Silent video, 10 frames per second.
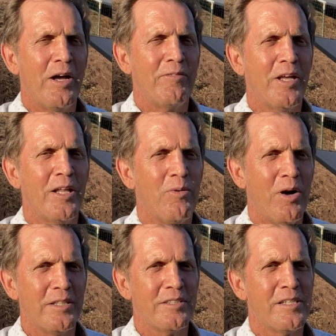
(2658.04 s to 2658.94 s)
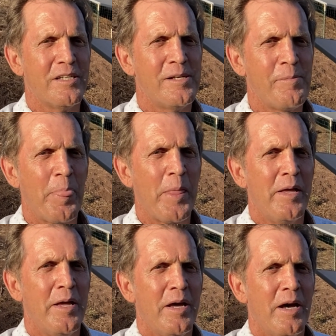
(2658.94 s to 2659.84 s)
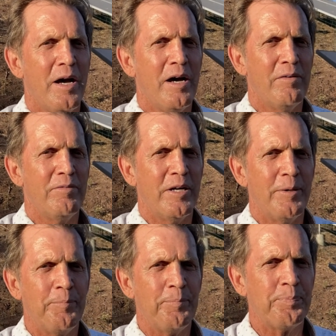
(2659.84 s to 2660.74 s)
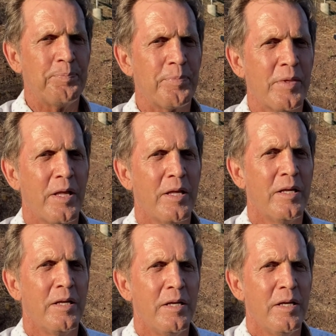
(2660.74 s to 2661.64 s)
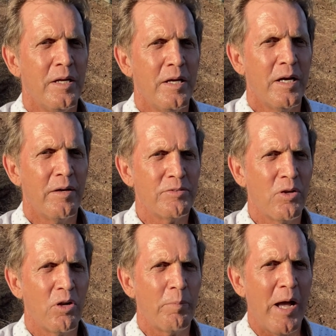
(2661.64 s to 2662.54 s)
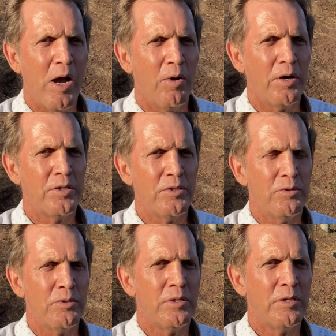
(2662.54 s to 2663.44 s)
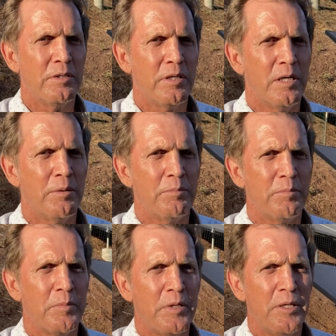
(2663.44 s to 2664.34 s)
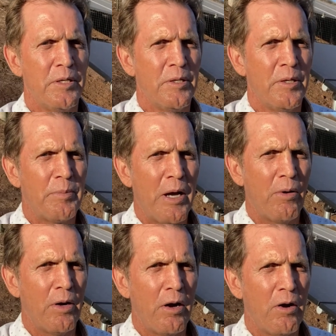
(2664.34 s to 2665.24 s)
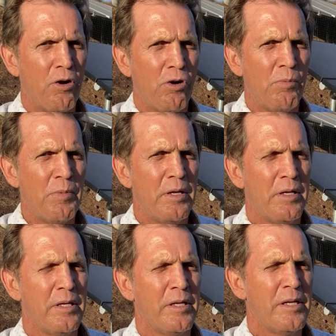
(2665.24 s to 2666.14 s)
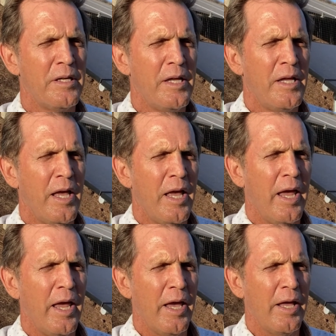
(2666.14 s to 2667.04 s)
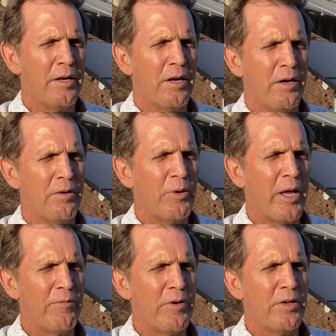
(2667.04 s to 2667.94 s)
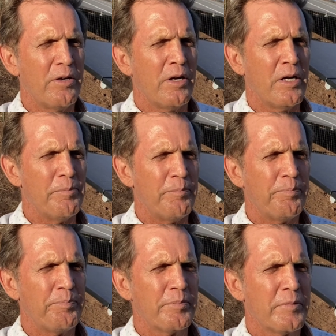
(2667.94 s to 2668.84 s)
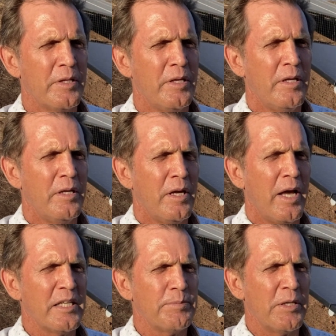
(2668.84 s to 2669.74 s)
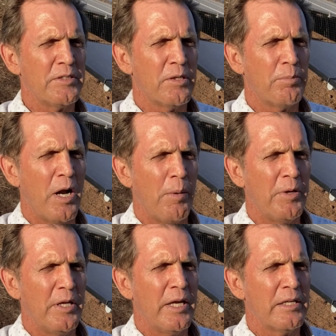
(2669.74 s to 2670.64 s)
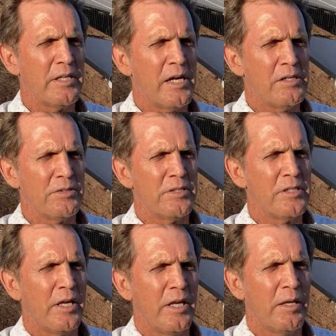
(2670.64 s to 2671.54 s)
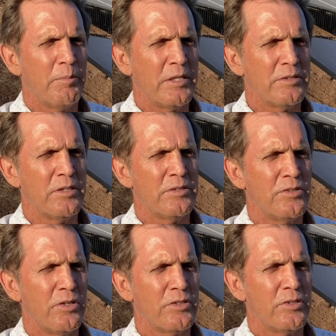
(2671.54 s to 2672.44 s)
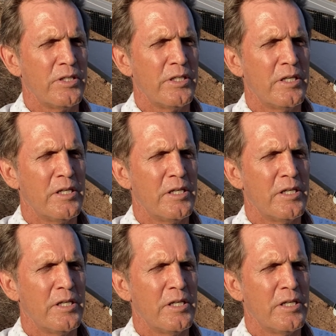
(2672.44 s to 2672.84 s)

kilowatts of solar power to power our home, and we have other aspects of the property, a guest house, and my son's nursery,